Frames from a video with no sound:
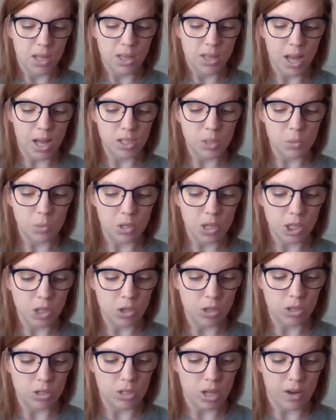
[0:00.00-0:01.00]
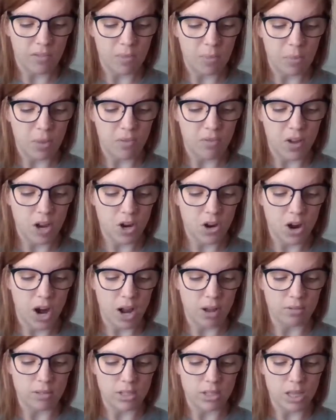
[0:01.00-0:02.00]
That's what it looked like from the
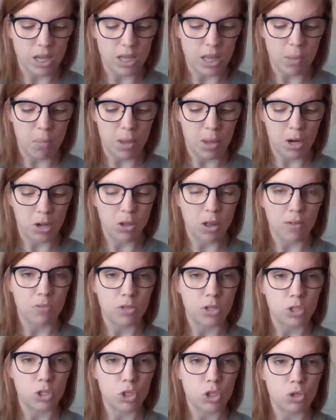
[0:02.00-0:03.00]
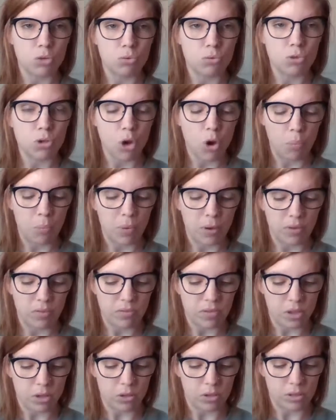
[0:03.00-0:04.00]
fairgrounds in the middle of this huge open
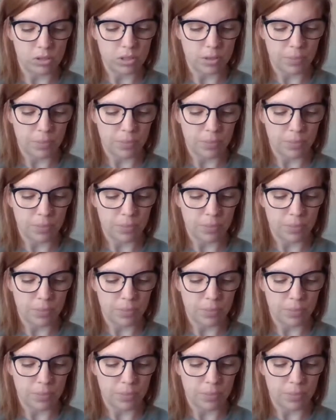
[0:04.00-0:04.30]
field.